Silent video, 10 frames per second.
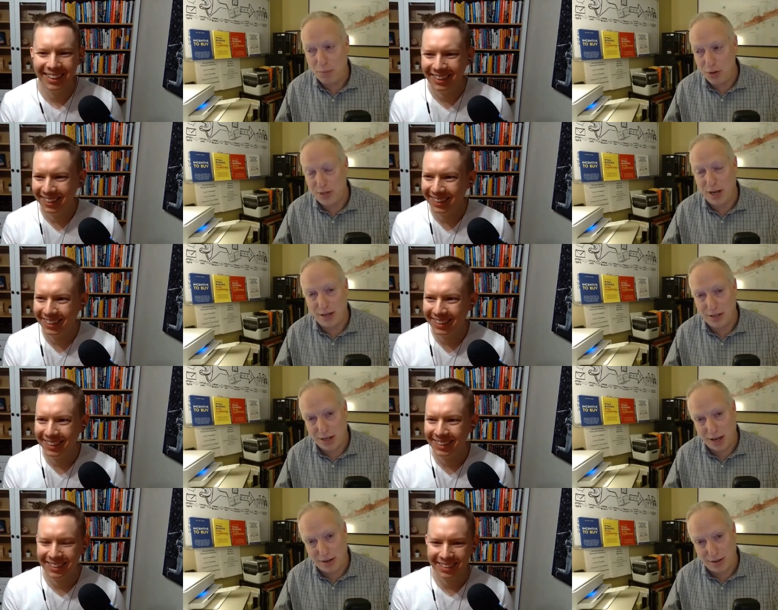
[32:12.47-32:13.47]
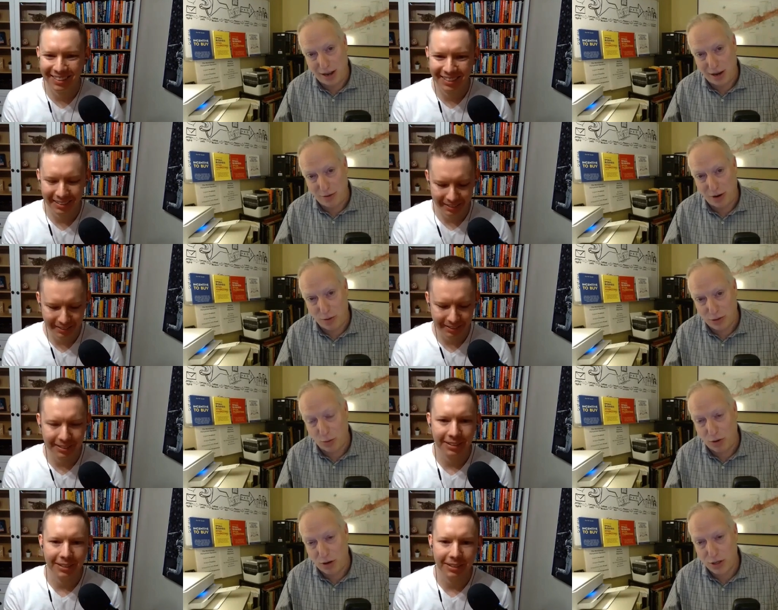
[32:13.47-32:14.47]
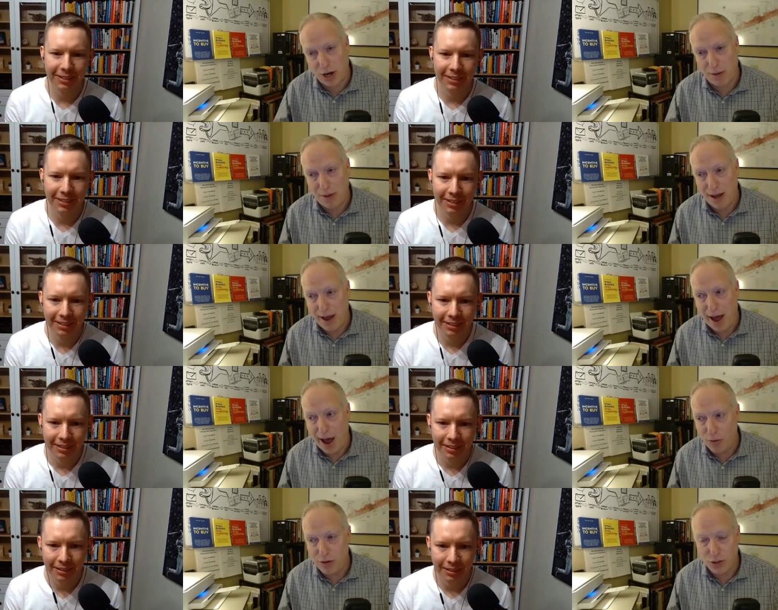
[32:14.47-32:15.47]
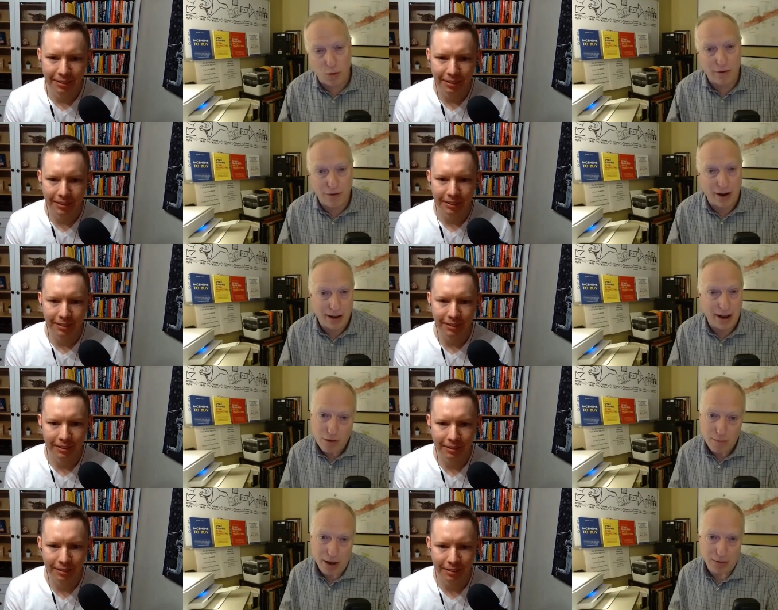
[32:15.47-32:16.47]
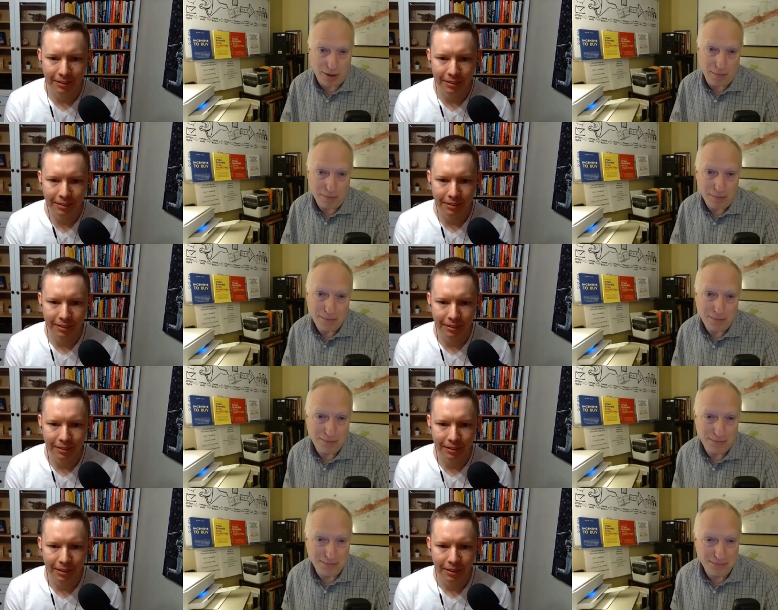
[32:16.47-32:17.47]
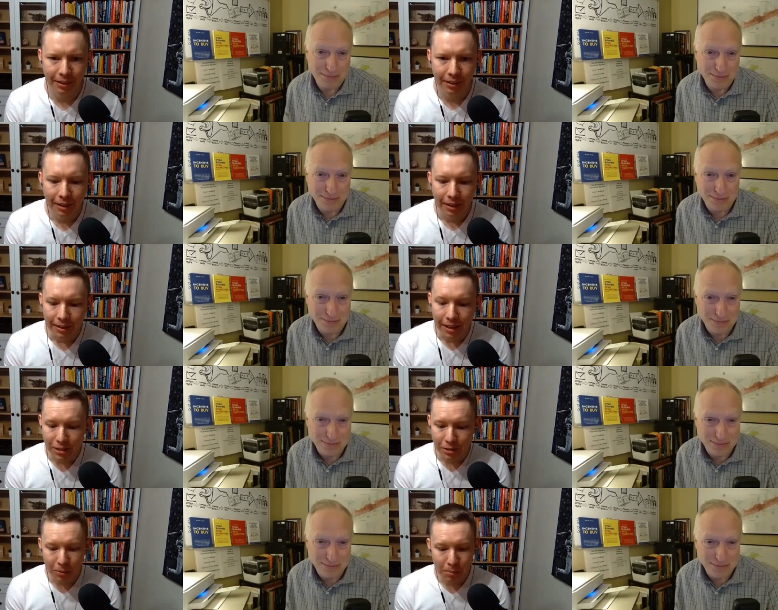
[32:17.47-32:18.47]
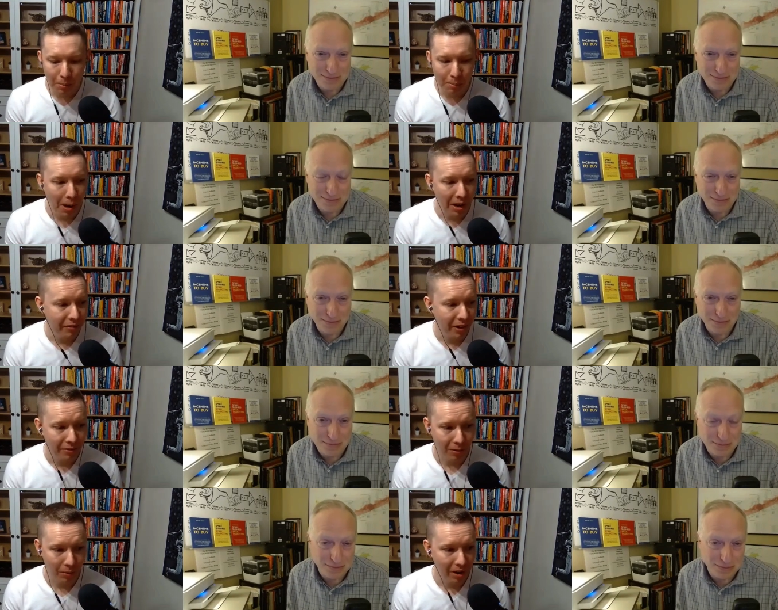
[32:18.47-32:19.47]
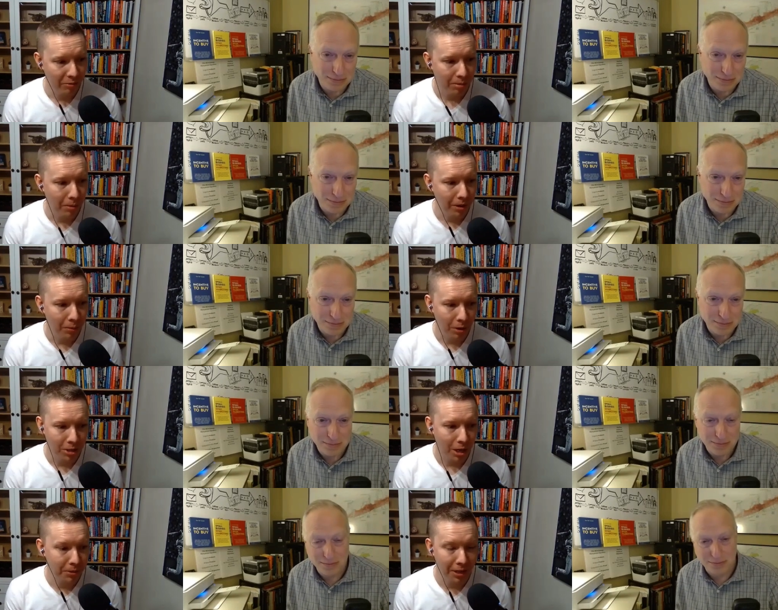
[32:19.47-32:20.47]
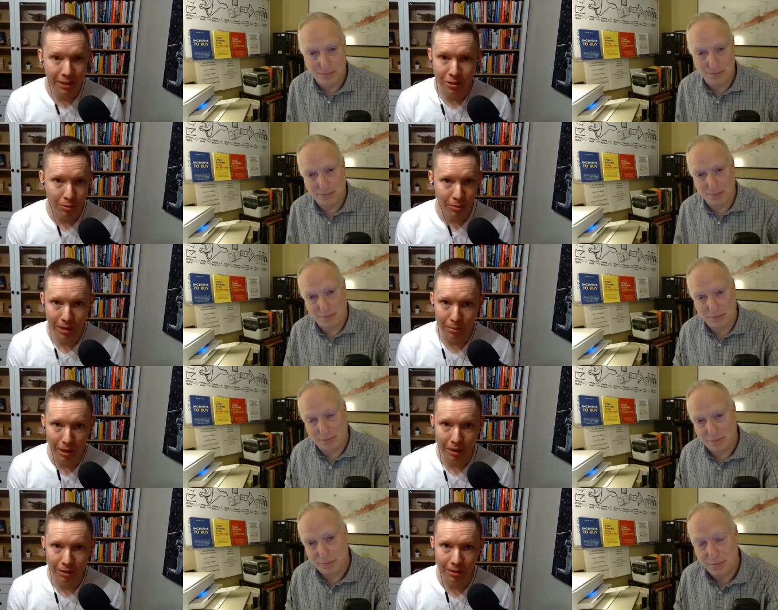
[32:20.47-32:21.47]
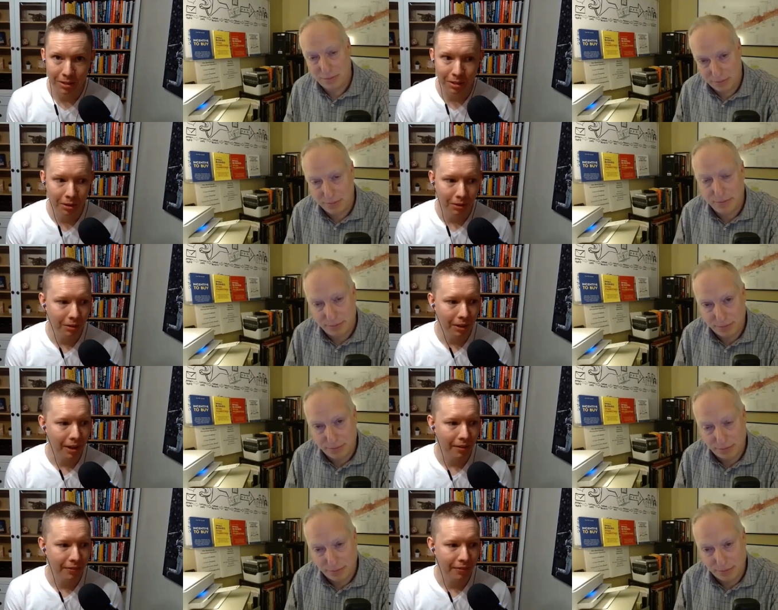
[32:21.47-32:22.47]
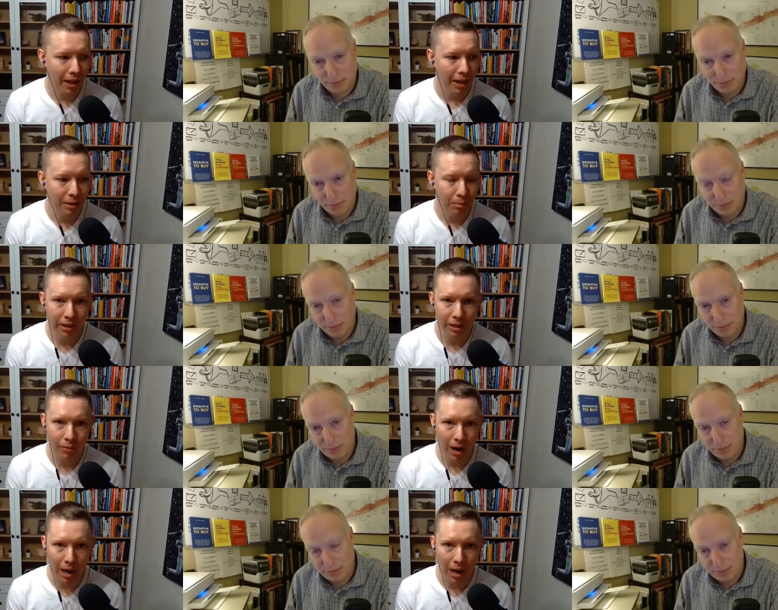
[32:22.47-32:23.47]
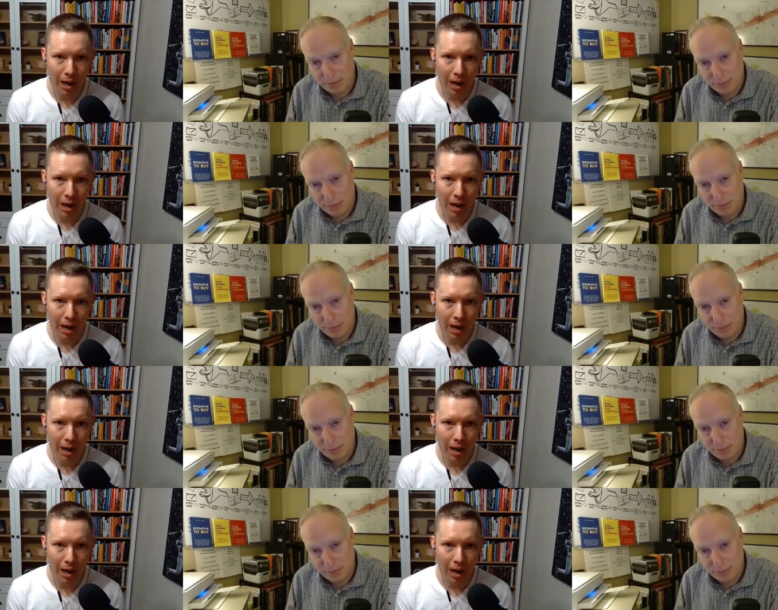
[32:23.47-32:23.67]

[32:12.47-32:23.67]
Speaker 1: present and, and host a workshop, how does one find out about them?
Speaker 2: Yeah, so my favorite way of promoting workshops is through email. So if anybody grabs a